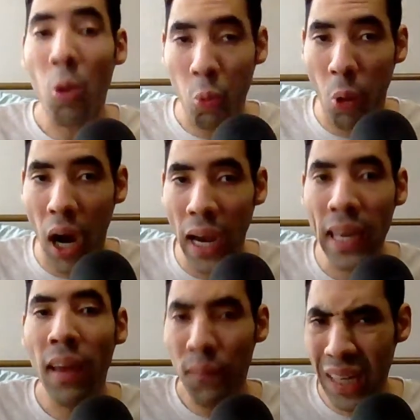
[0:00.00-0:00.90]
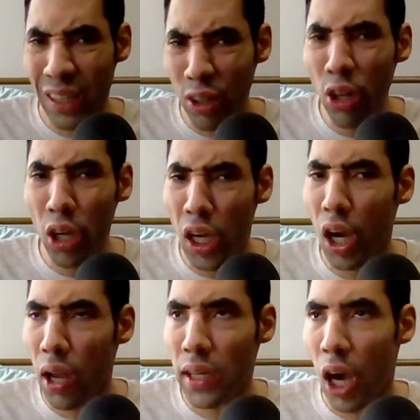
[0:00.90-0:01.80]
Why? Because the original
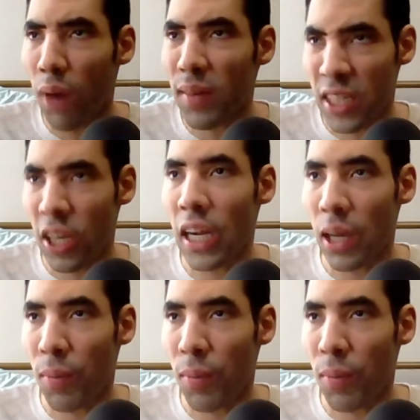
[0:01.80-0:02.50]
uh, comic series